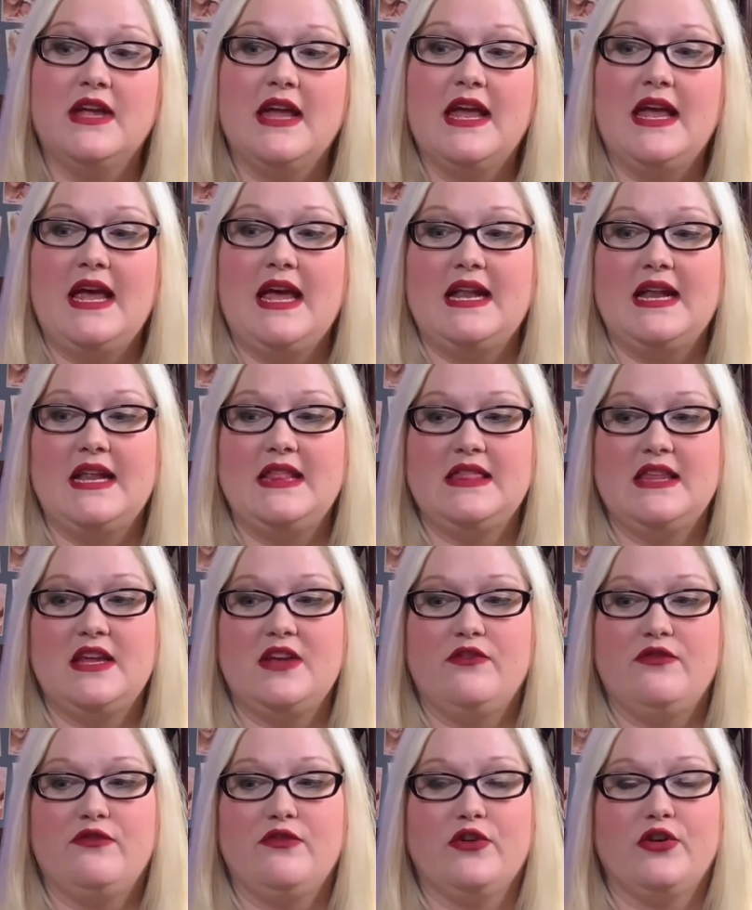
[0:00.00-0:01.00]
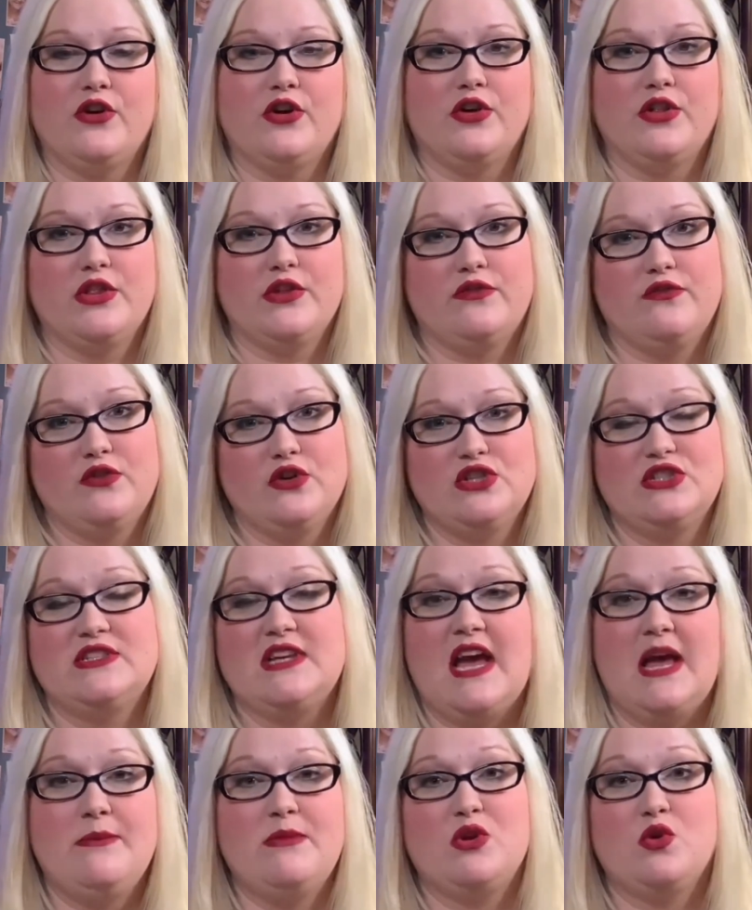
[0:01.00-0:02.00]
And I think for the first
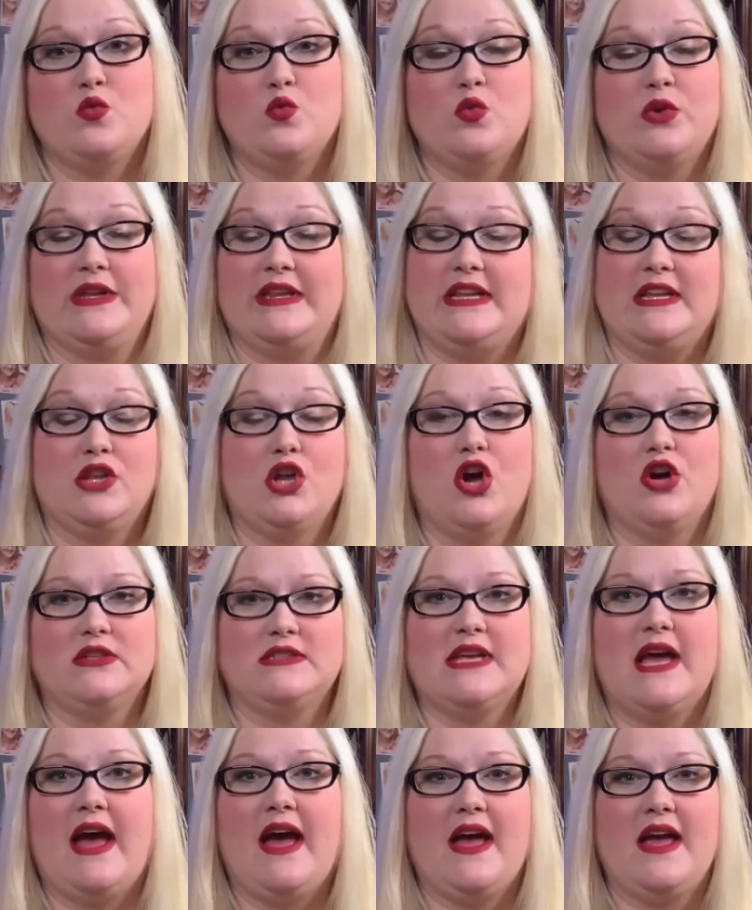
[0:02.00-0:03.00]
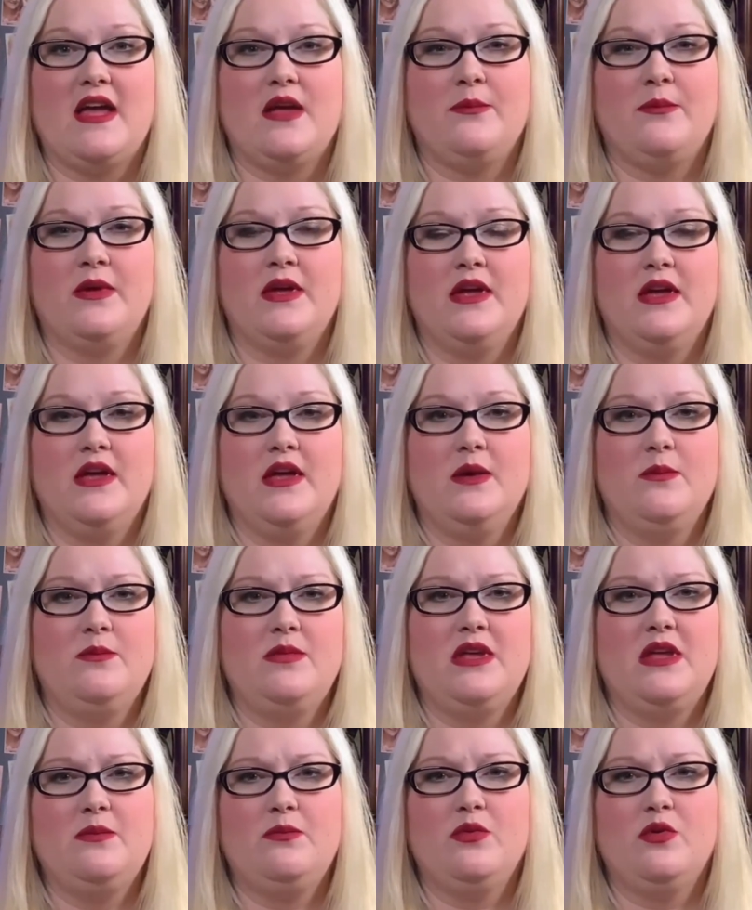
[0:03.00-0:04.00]
time in a really long time,
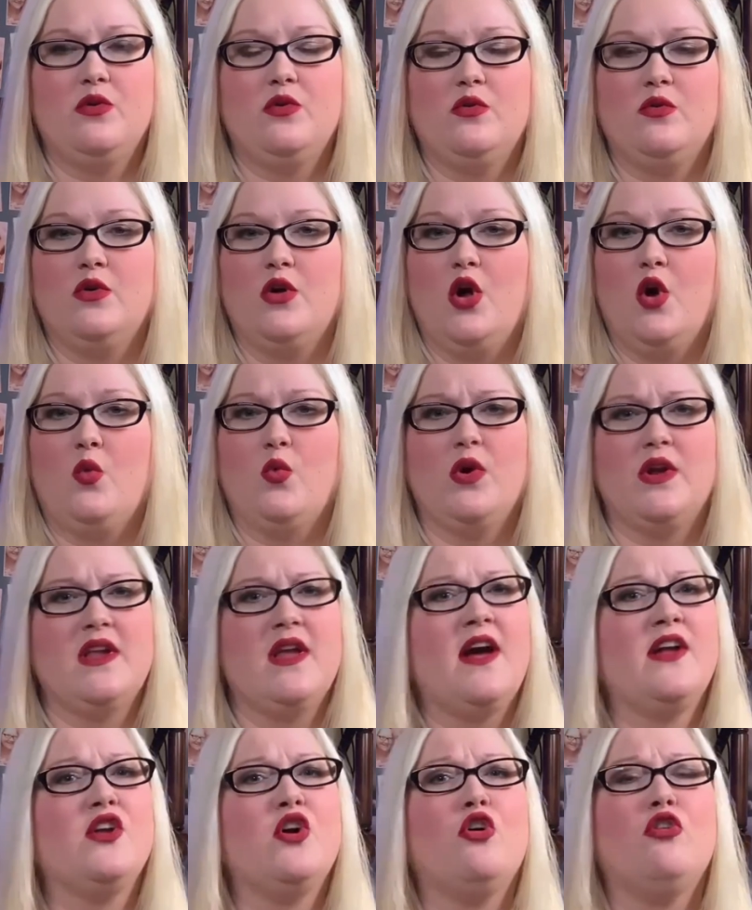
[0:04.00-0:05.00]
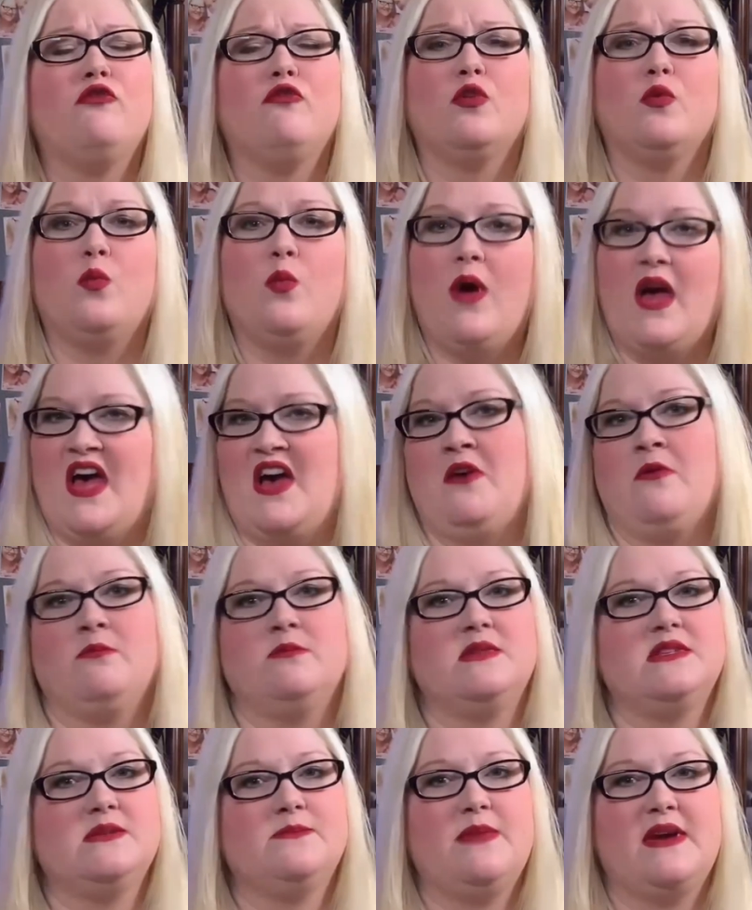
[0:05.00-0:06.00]
people were not
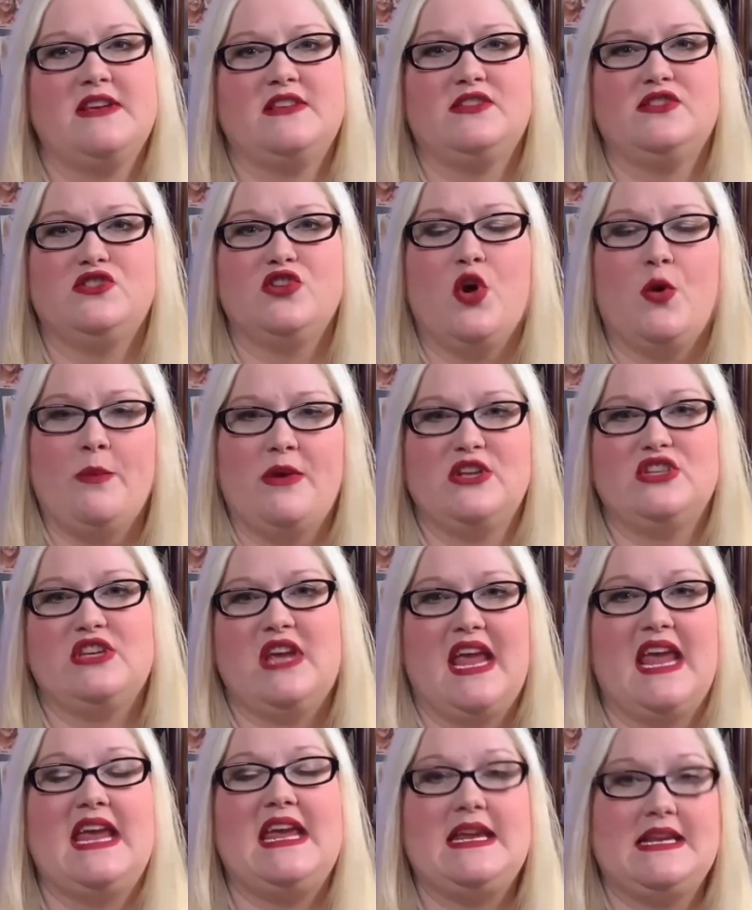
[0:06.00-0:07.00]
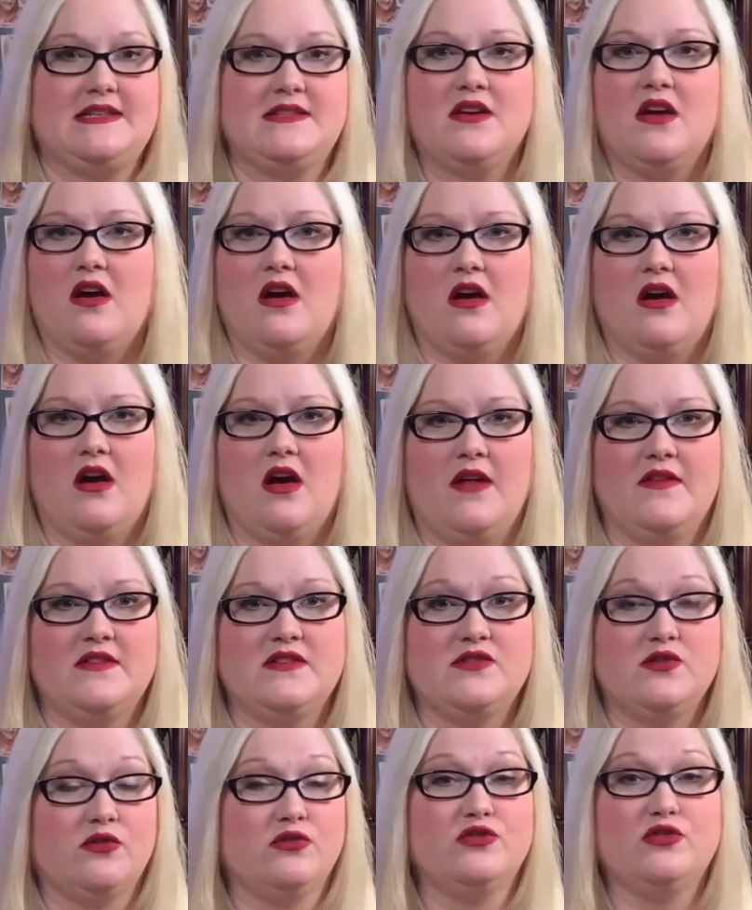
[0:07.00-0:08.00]
overwhelmed by so much hate on
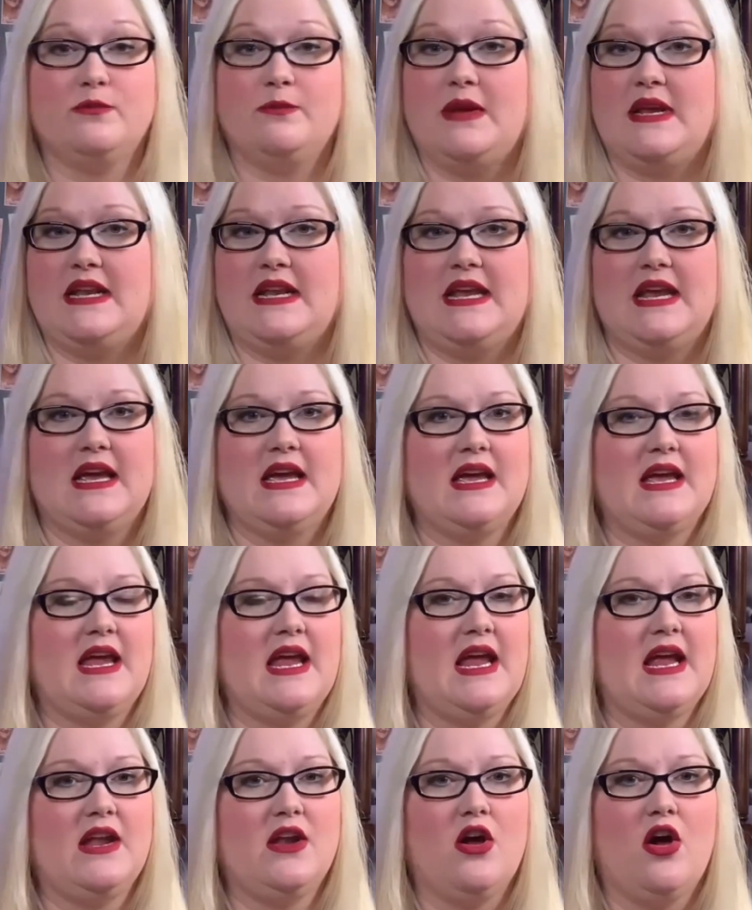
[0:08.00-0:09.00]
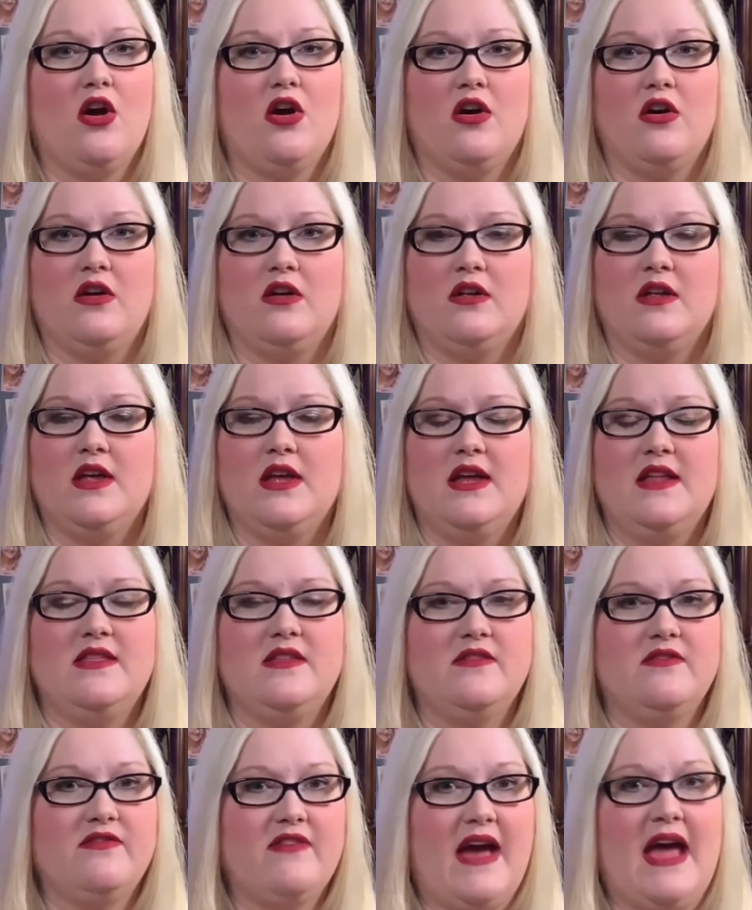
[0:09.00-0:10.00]
social media and all
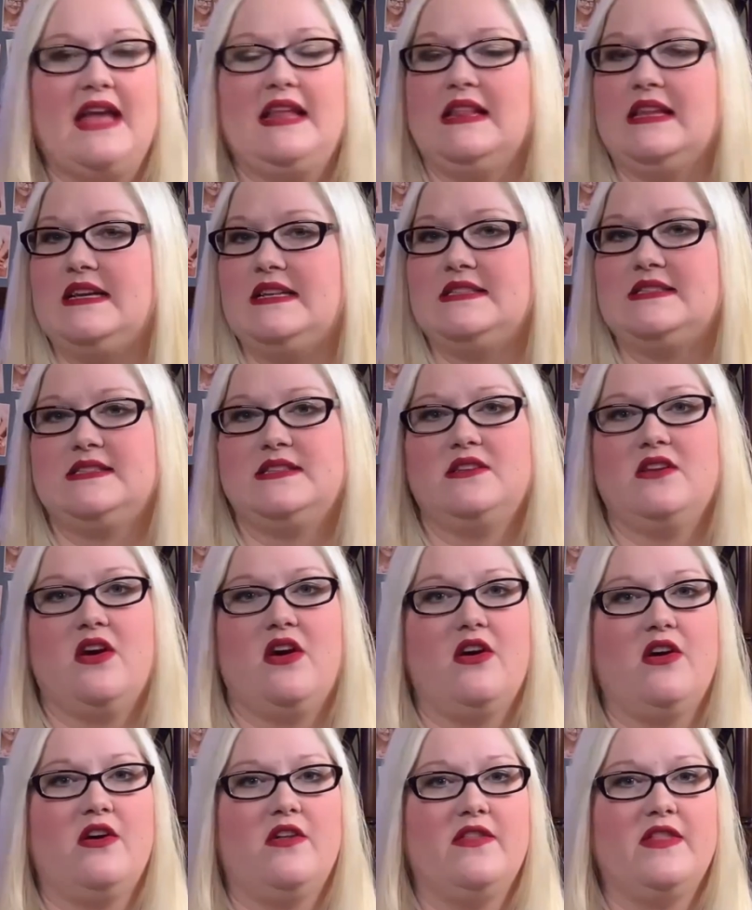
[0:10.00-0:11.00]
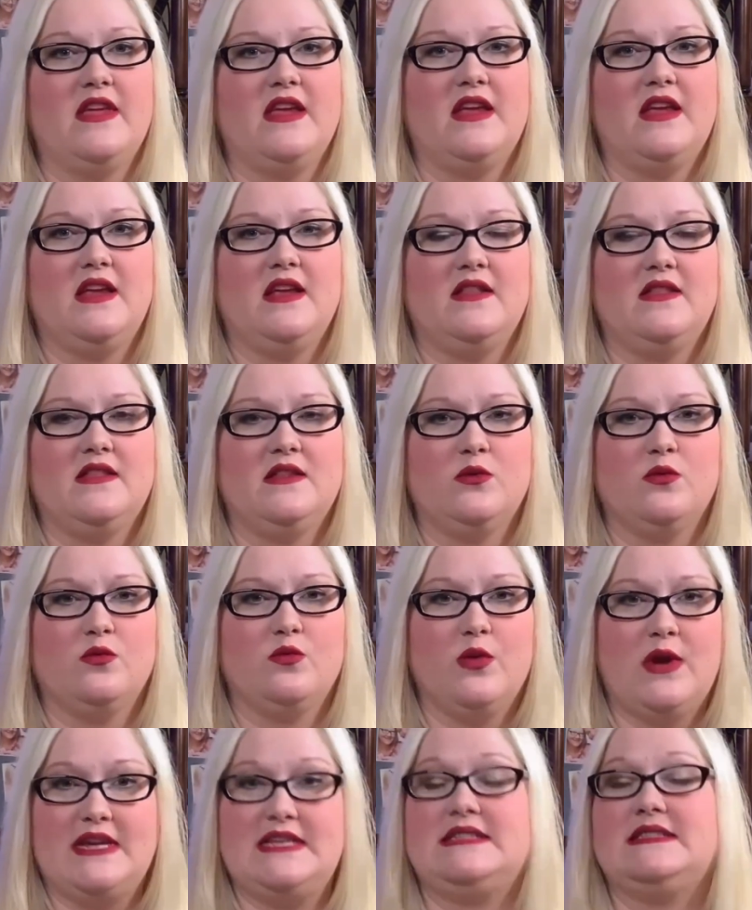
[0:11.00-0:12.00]
the violence and all the
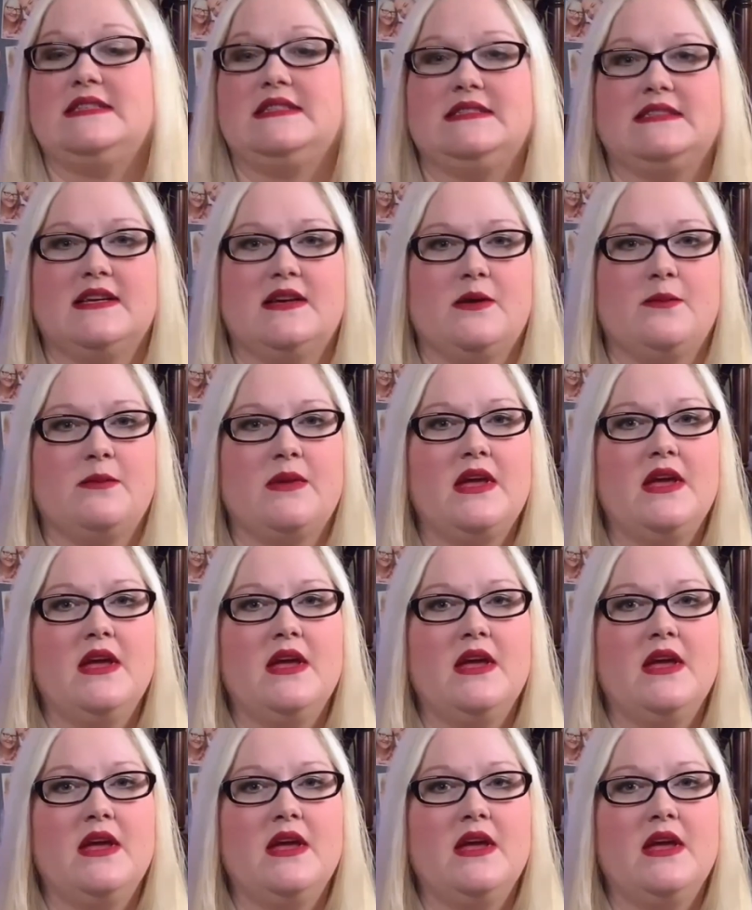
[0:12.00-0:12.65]
racism.